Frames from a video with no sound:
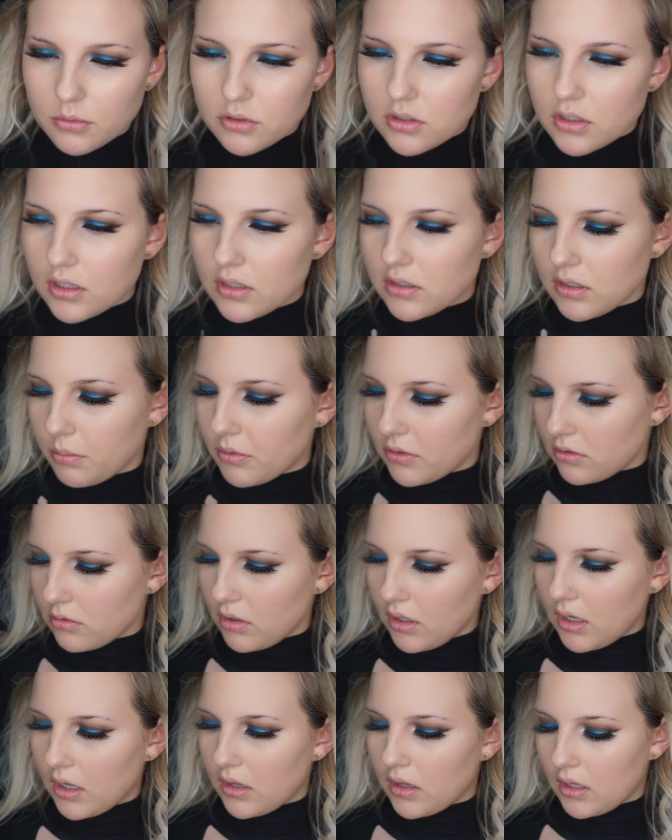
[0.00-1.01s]
just going to dip
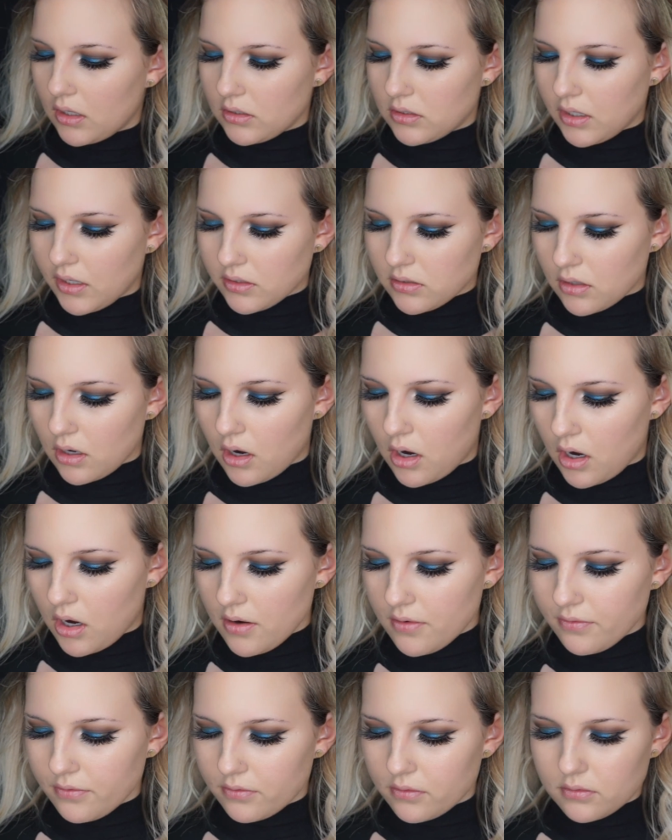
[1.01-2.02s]
into it and then dust
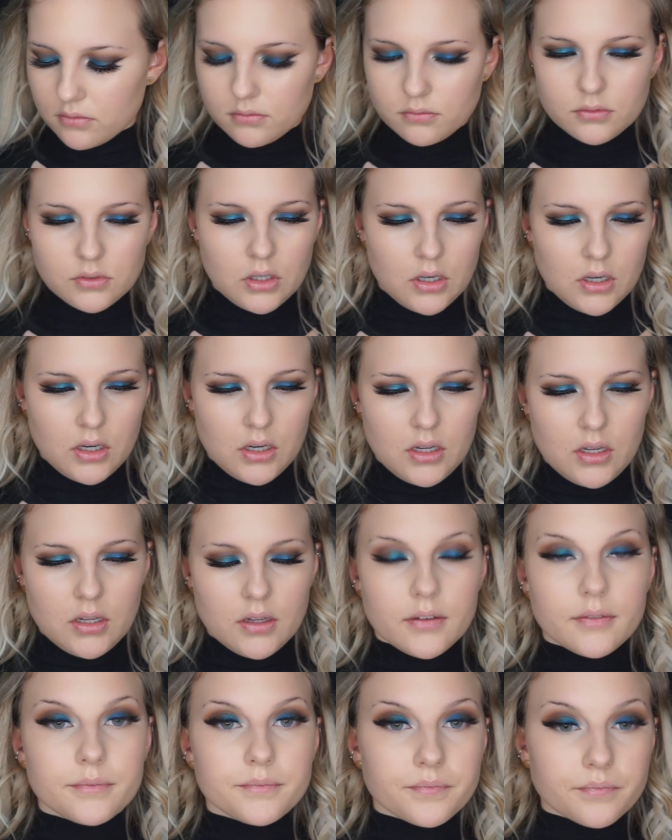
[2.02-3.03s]
off.
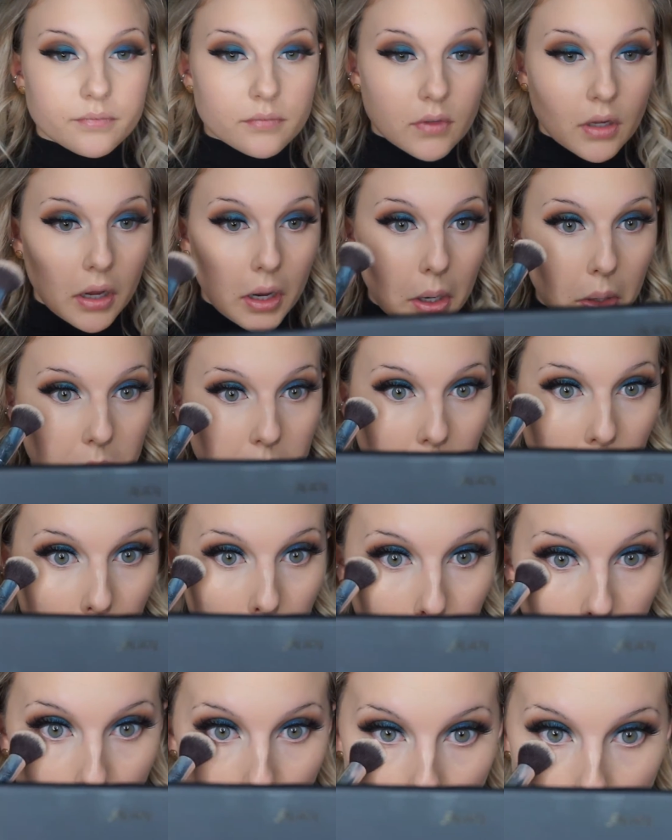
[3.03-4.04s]
And
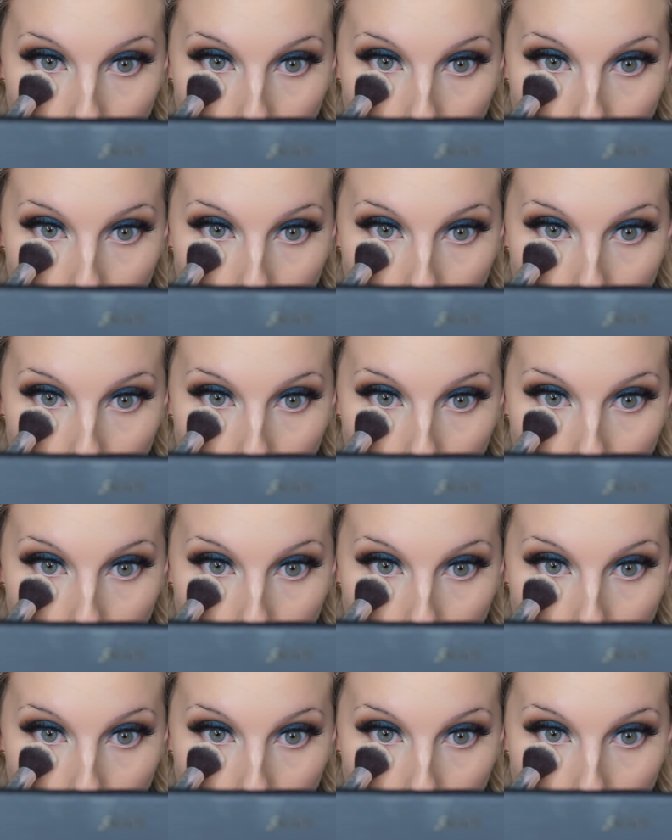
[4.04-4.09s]
then